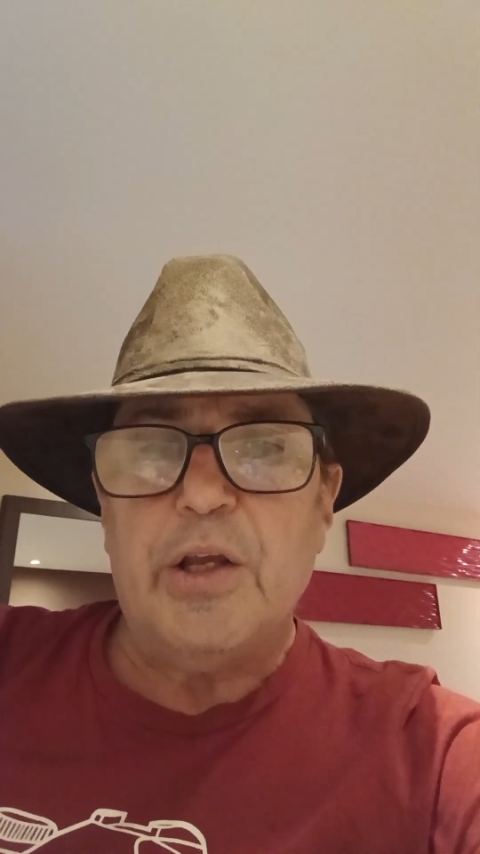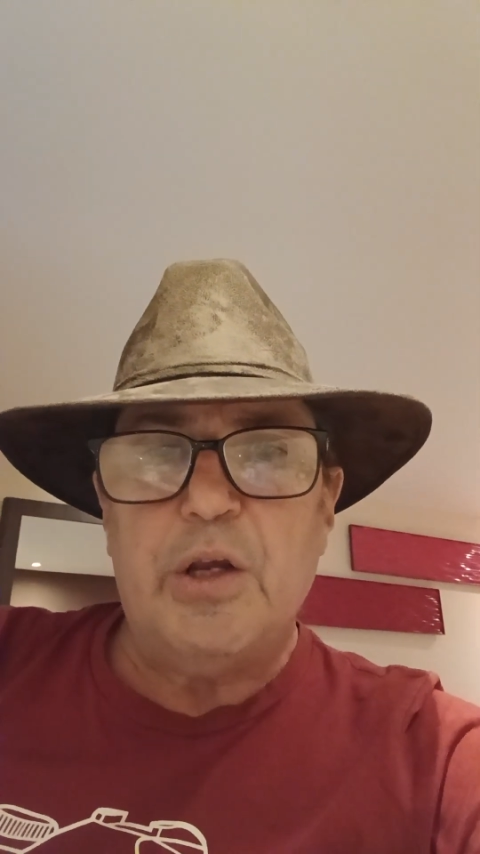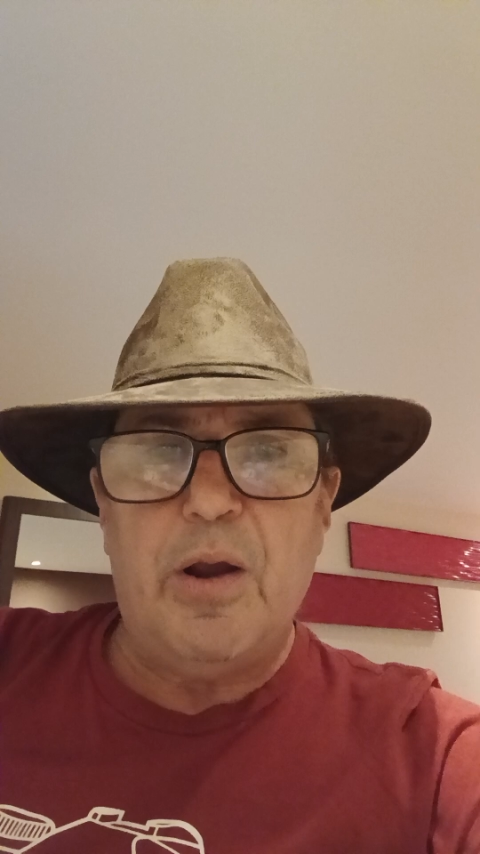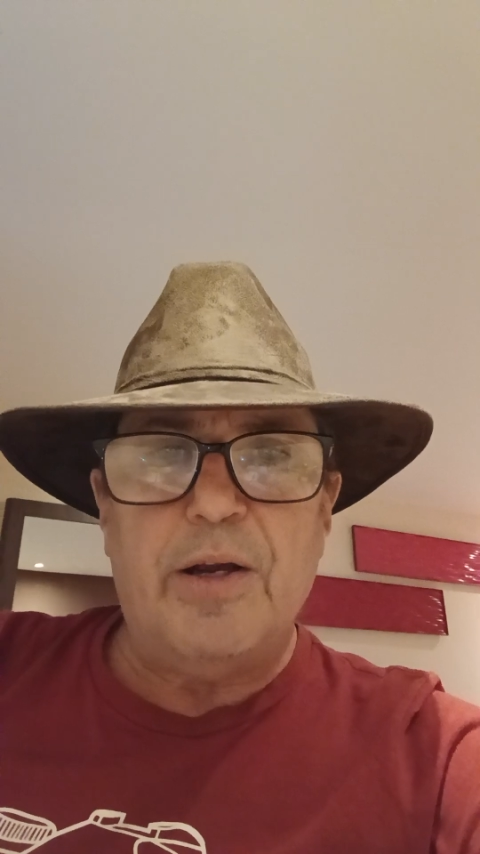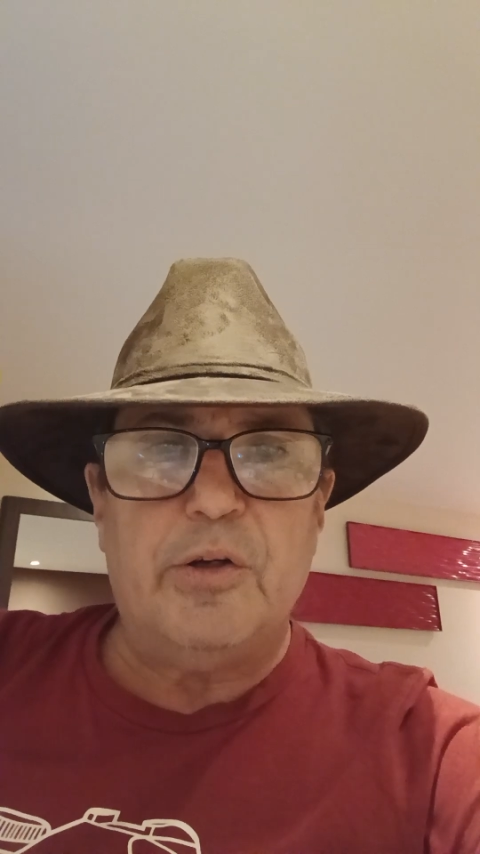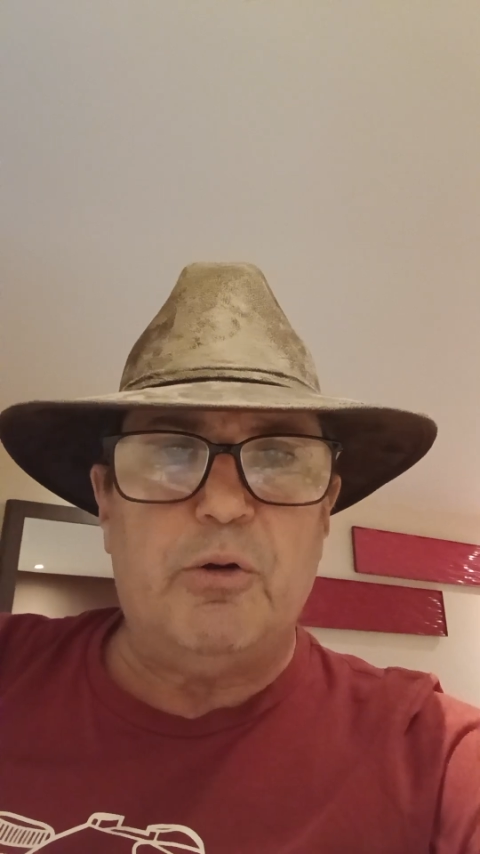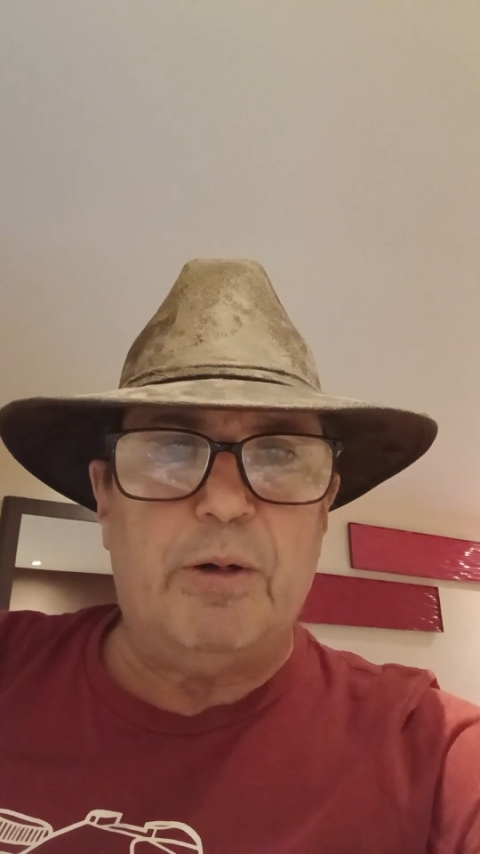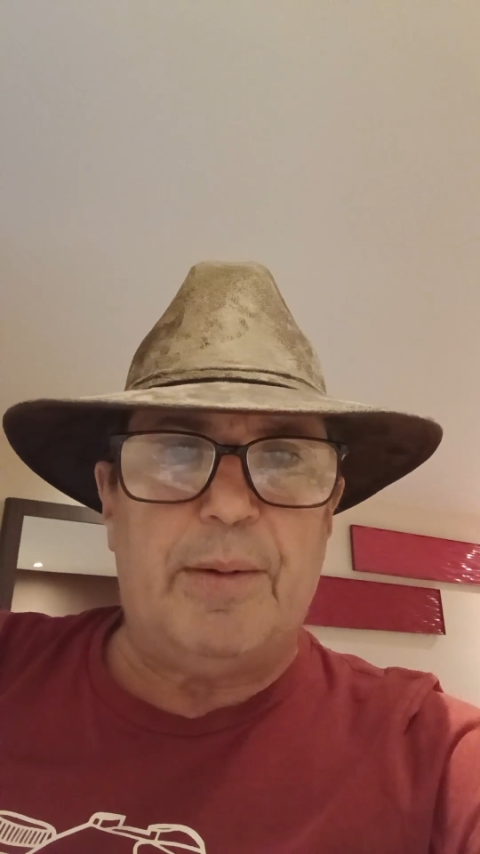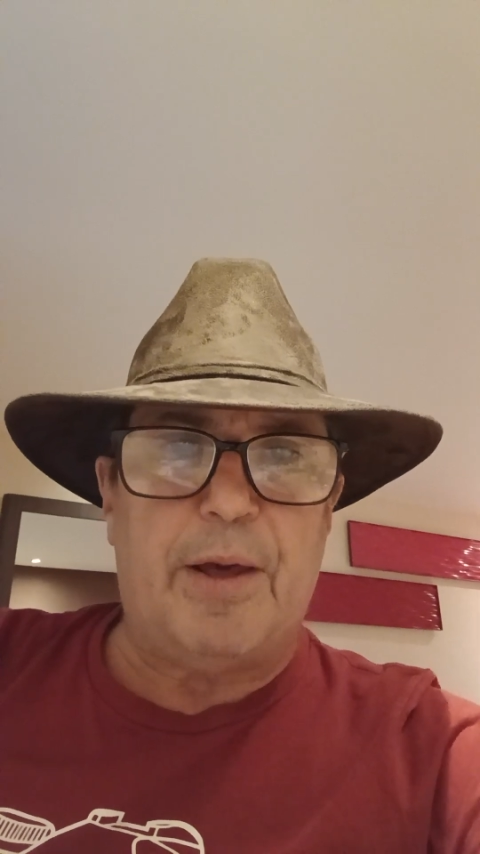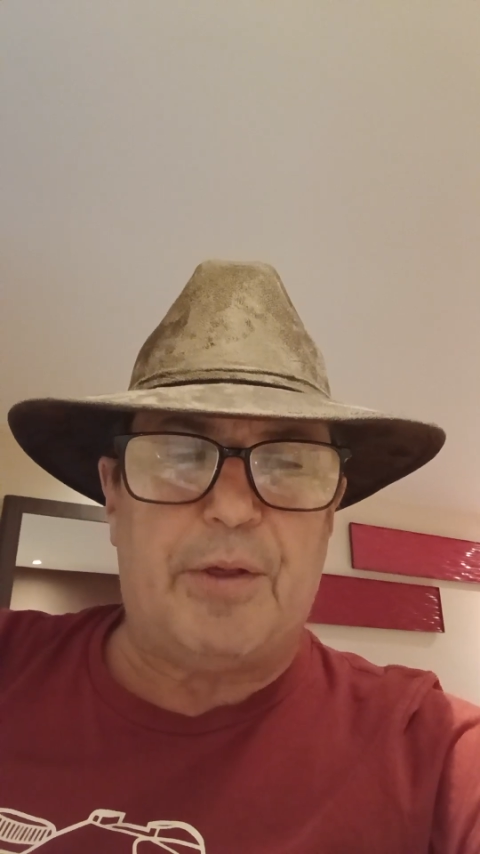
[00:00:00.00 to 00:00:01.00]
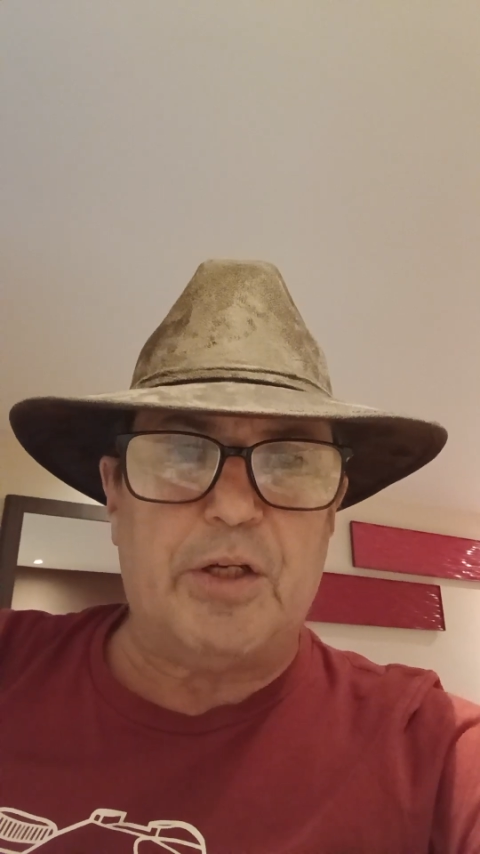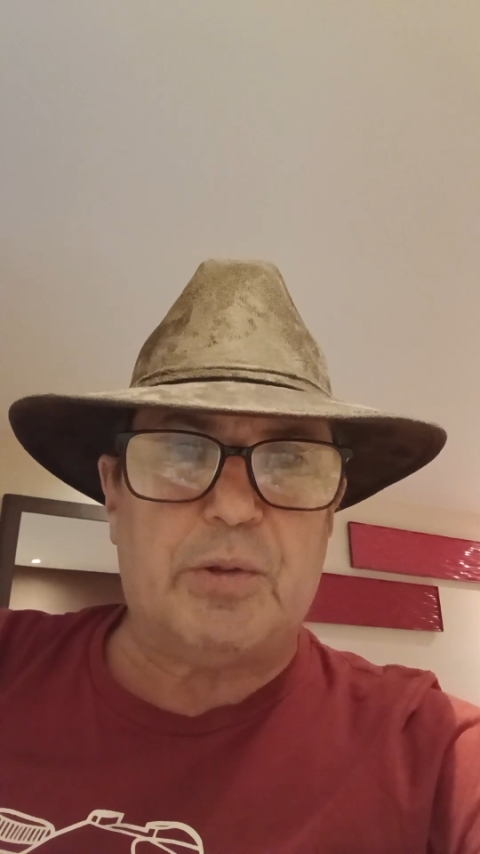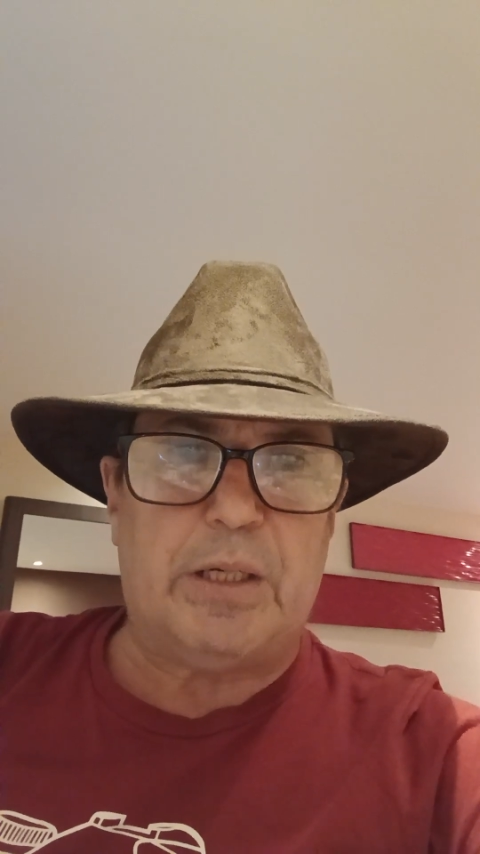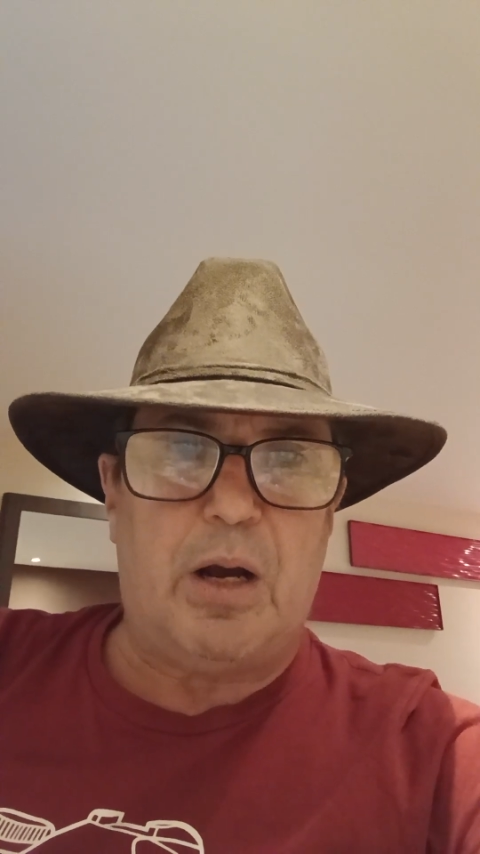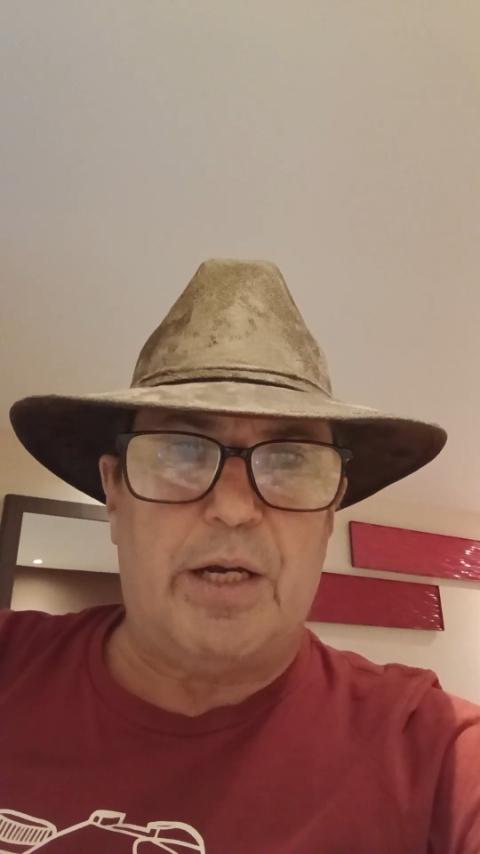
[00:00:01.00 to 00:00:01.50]
You read about those
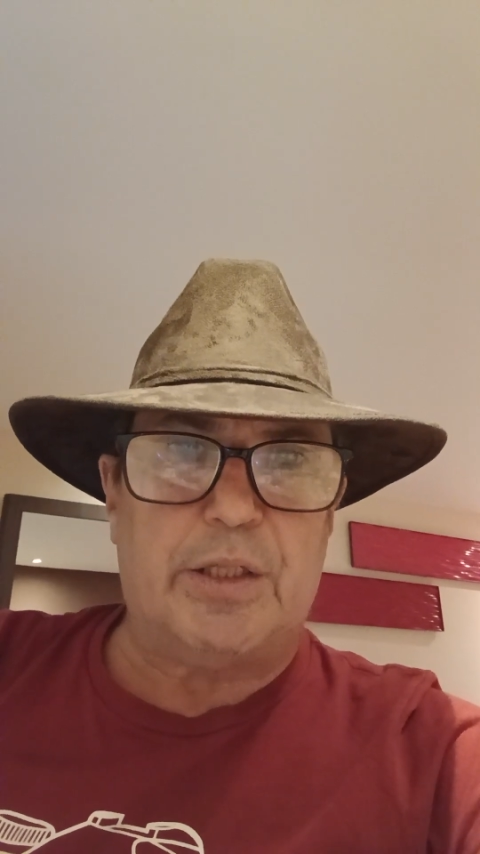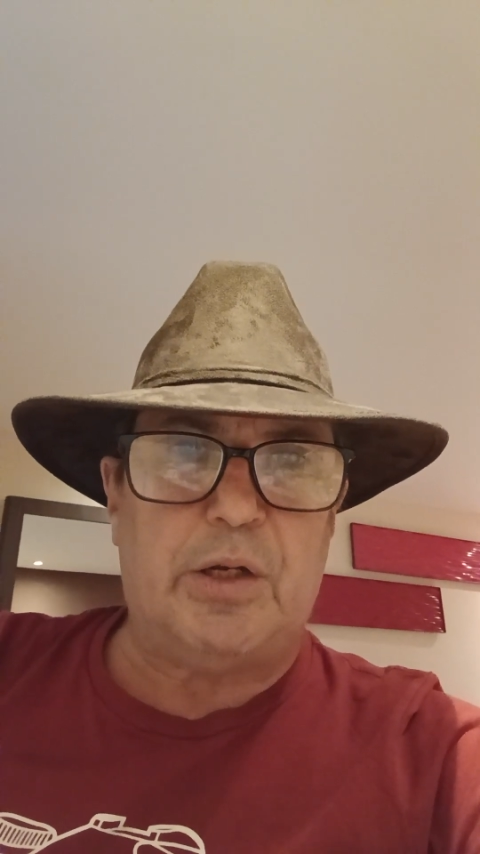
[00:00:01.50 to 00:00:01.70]
three guys.